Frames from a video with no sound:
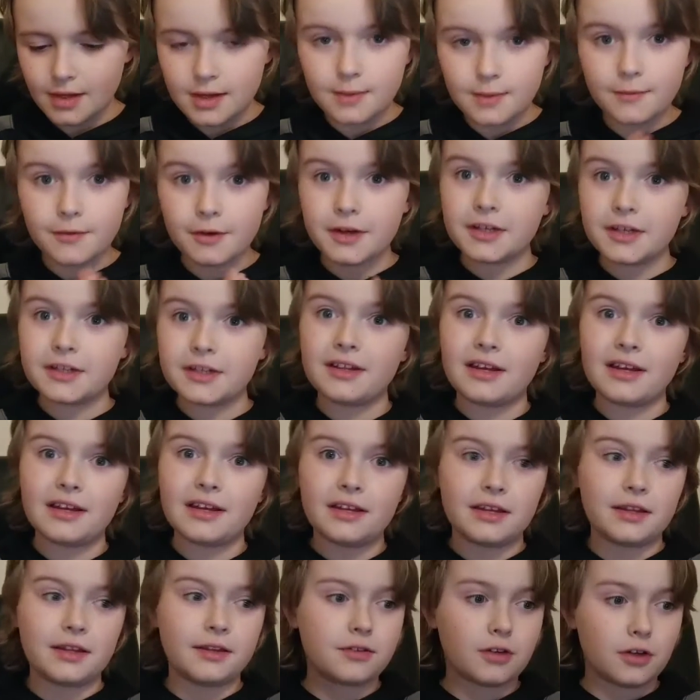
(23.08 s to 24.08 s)
I'm very excited
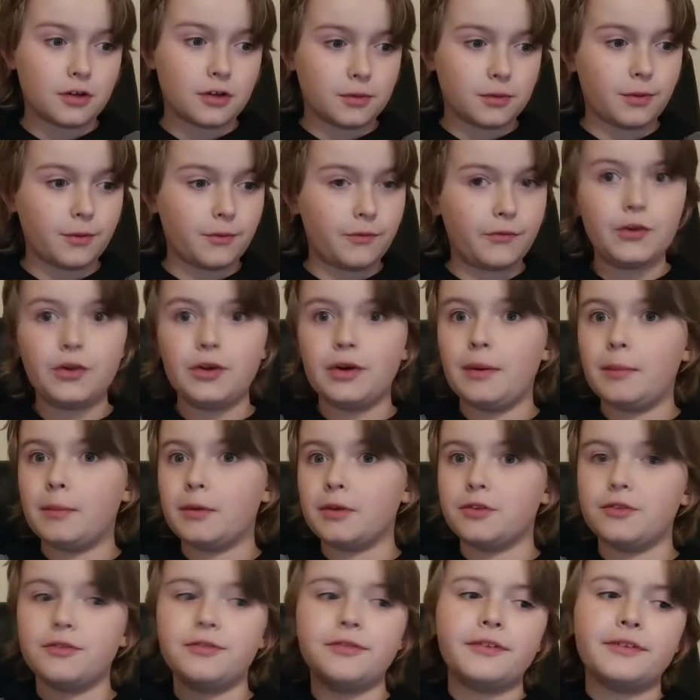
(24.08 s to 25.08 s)
to get started with the review. I'm
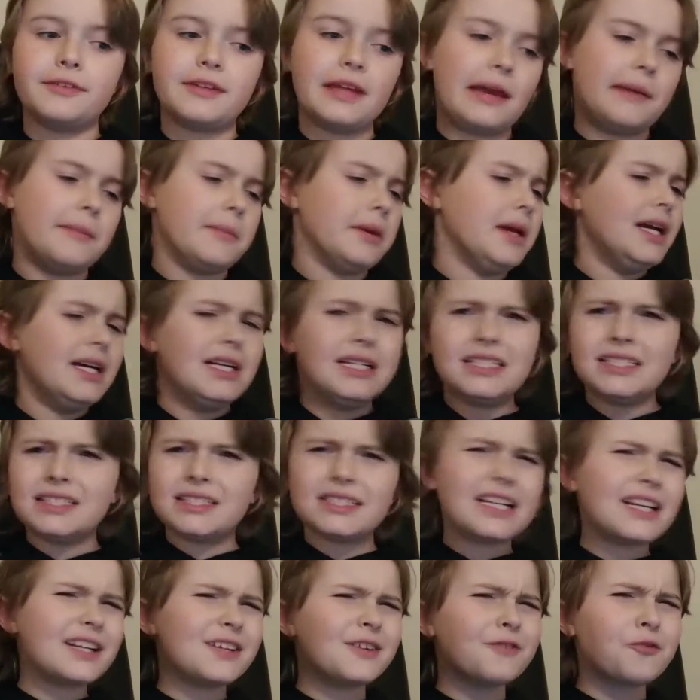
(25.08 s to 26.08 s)
going to do the same
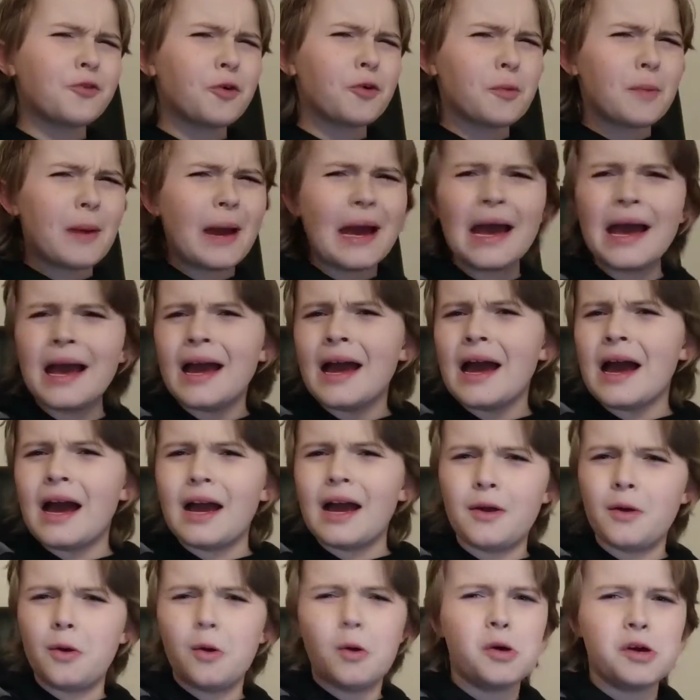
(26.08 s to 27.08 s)
standard format
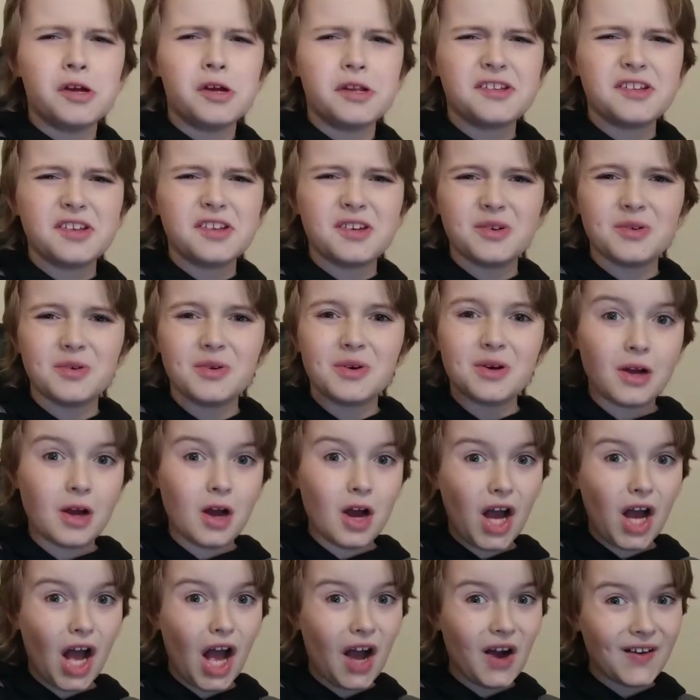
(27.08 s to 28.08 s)
I always do.
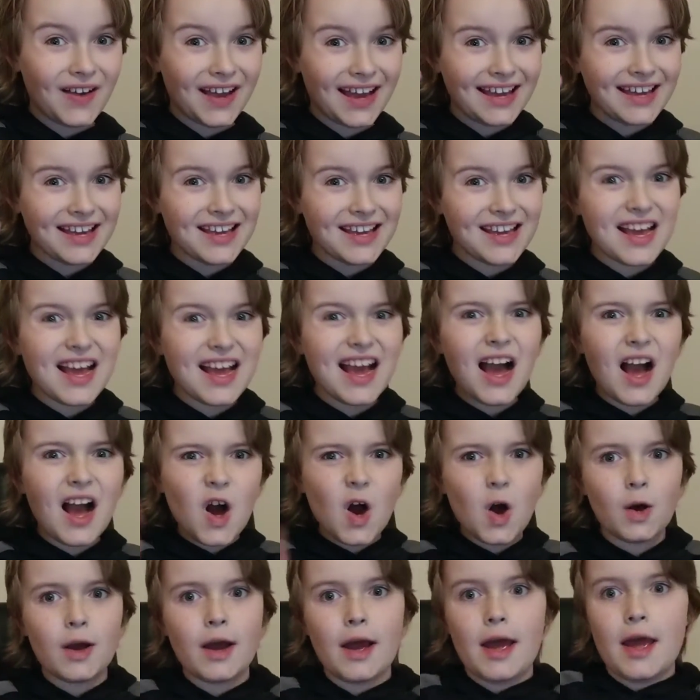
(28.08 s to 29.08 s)
Okay?
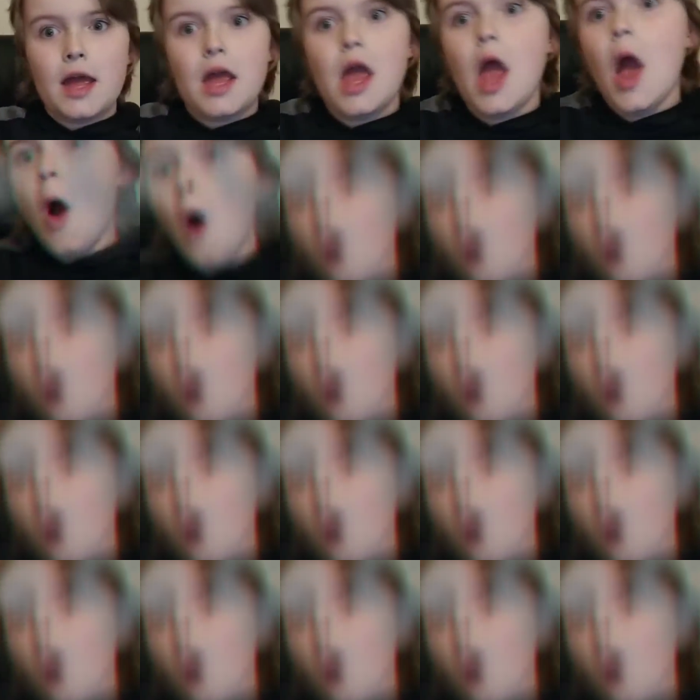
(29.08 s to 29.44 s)
Okay.